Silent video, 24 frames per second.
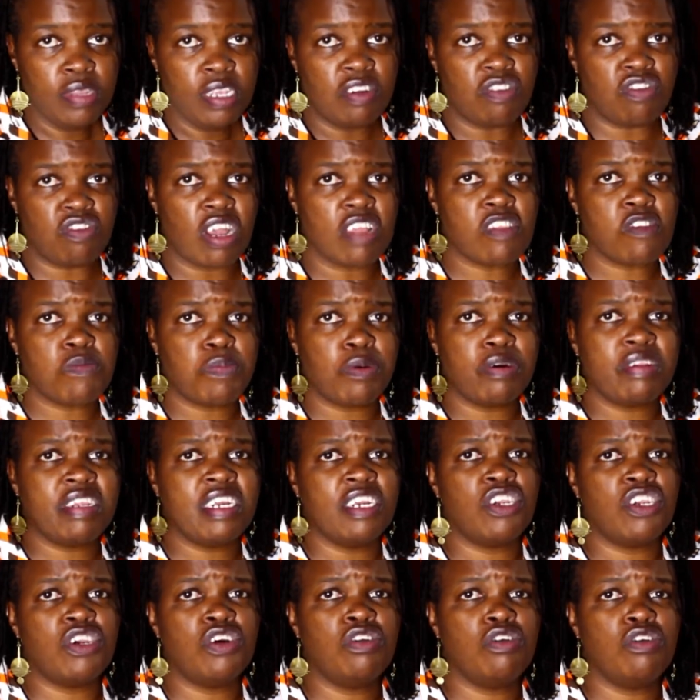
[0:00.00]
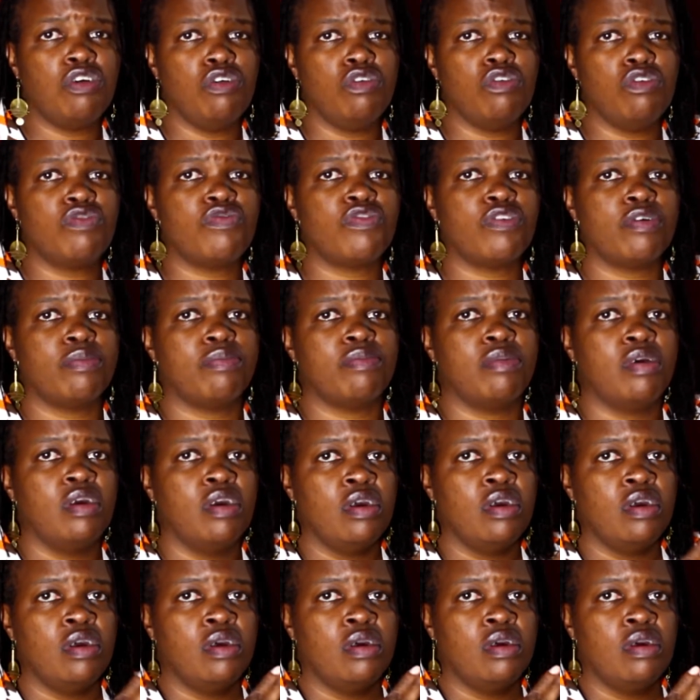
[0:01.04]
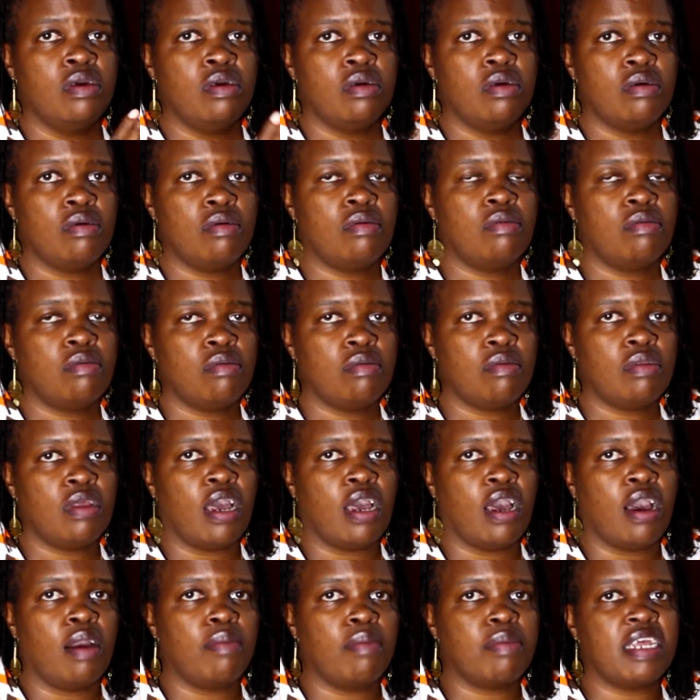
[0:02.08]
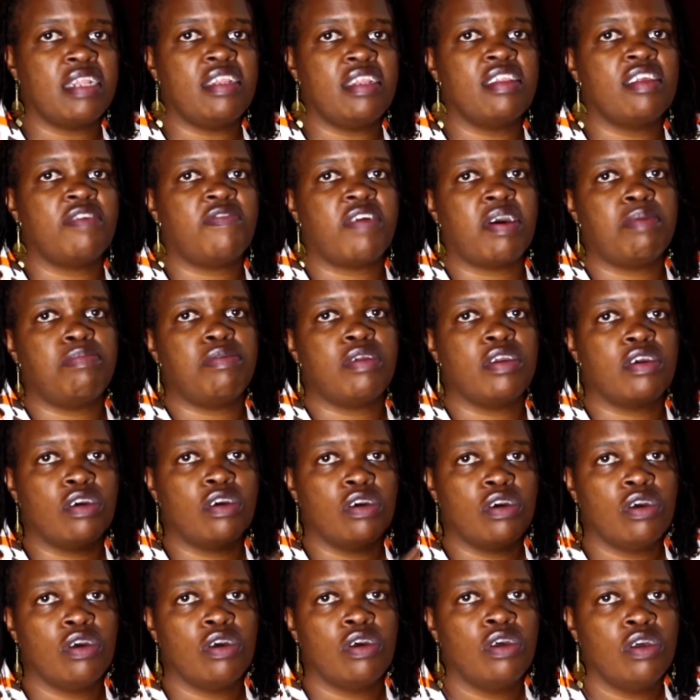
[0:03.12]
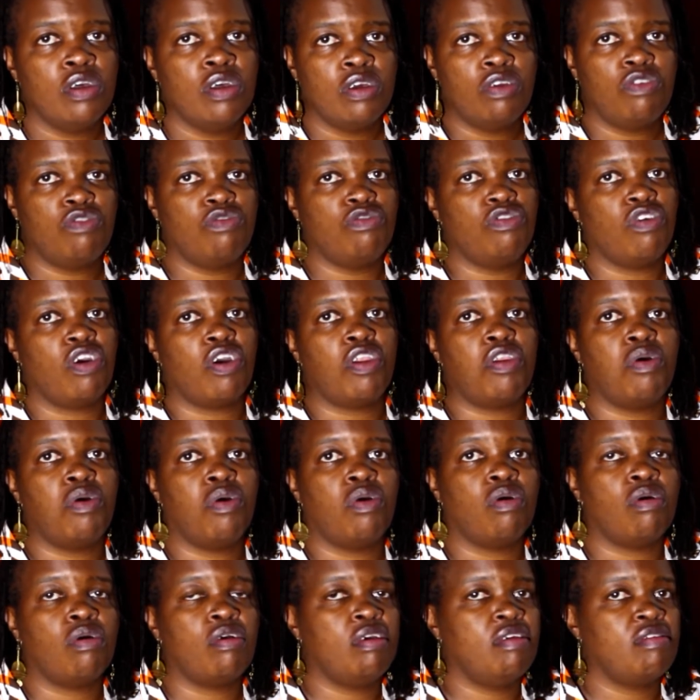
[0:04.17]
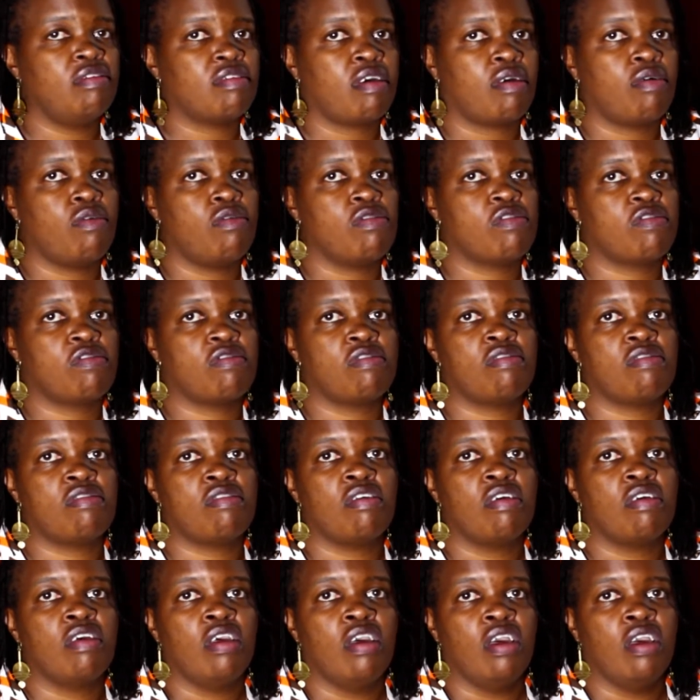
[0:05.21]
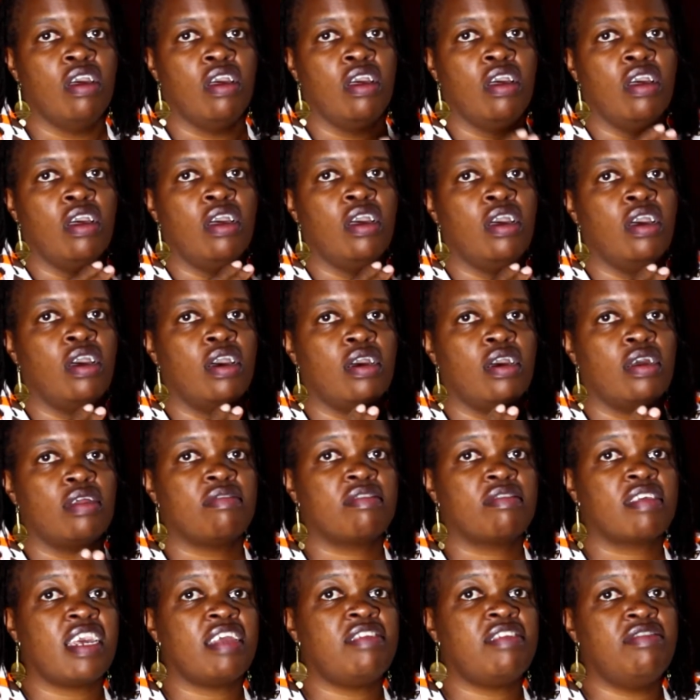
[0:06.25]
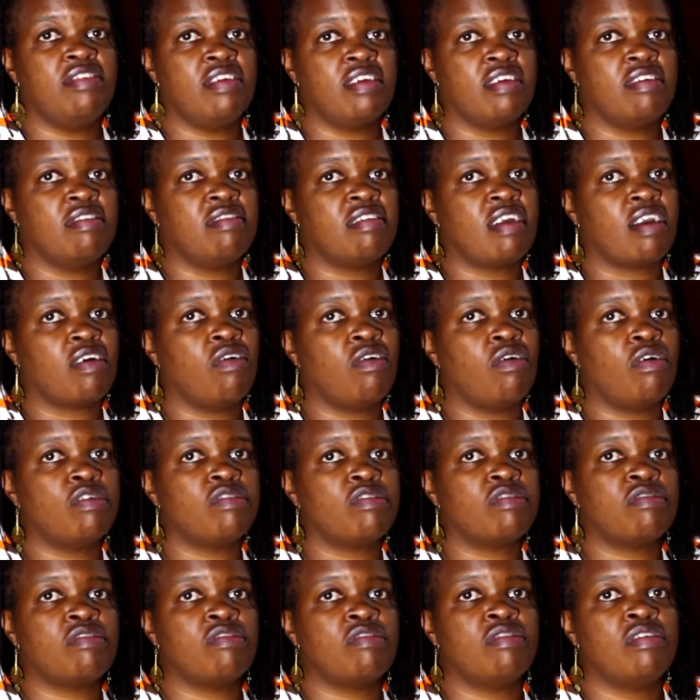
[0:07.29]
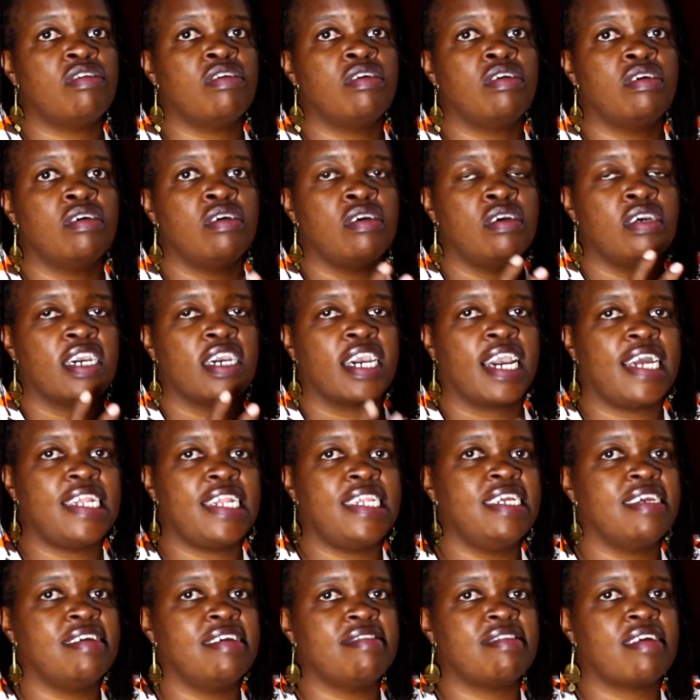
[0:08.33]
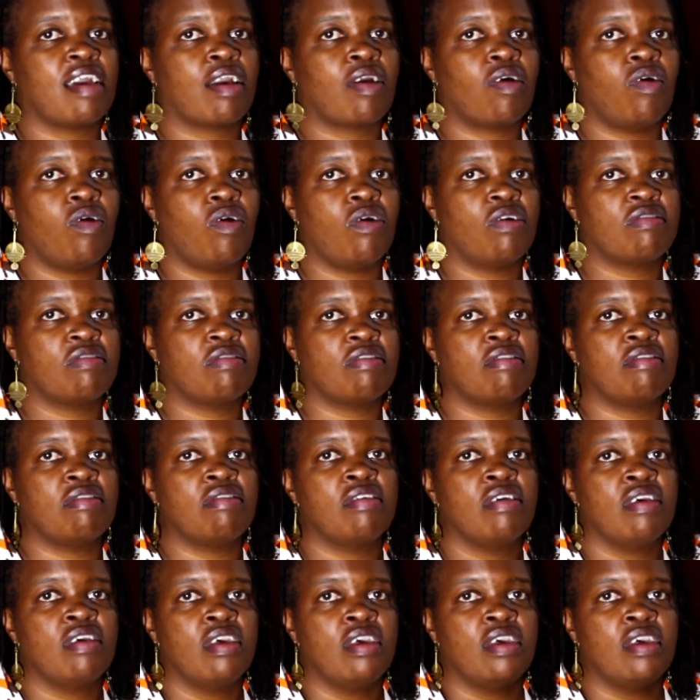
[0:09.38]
transportation you use from getting the fabric to your door is a cost. Sketching is a cost. Cutting is a cost.